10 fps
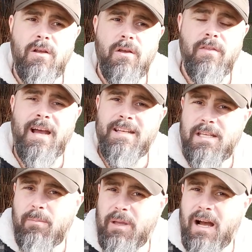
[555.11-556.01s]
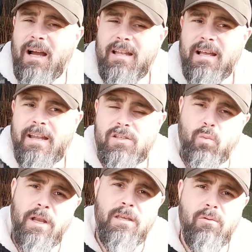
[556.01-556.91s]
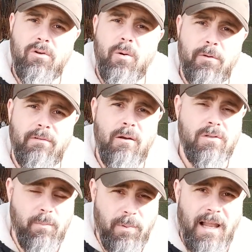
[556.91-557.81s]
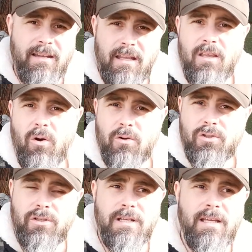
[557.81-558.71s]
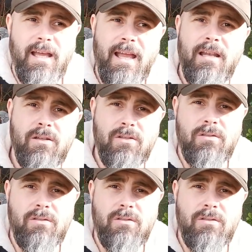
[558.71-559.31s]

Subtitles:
The idea behind that is when you come around to planting your tree in